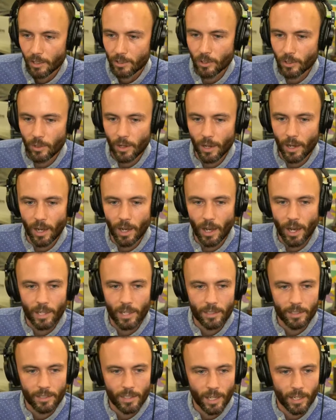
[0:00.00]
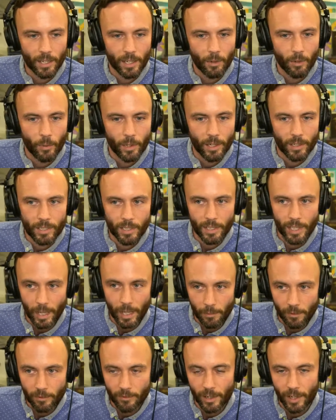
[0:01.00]
So I decided I wanted to
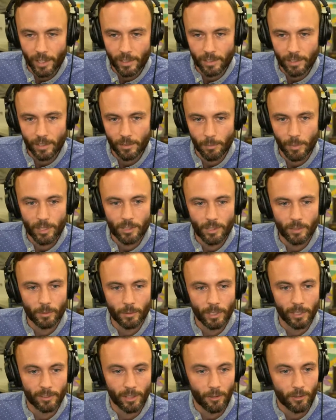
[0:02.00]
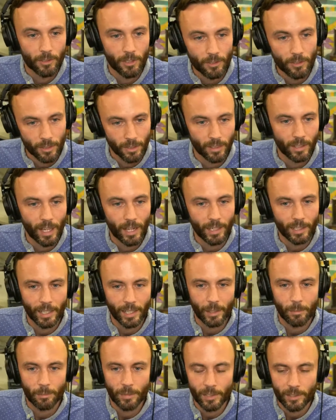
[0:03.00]
gamify a semester because I was using a lot of
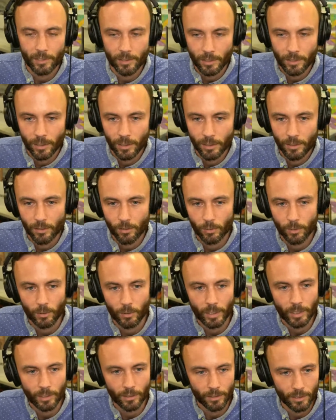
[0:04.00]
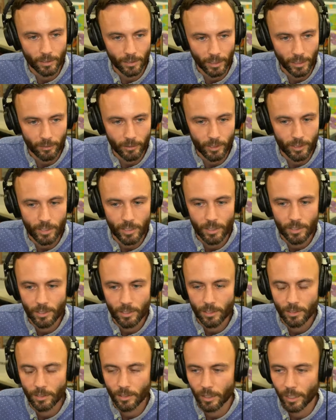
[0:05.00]
game-based learning through English language
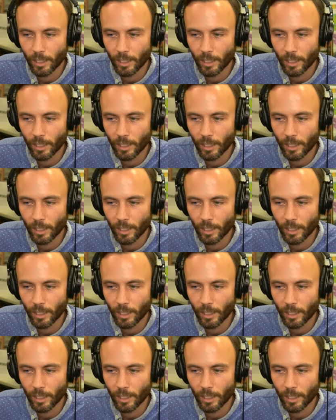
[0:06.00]
teaching,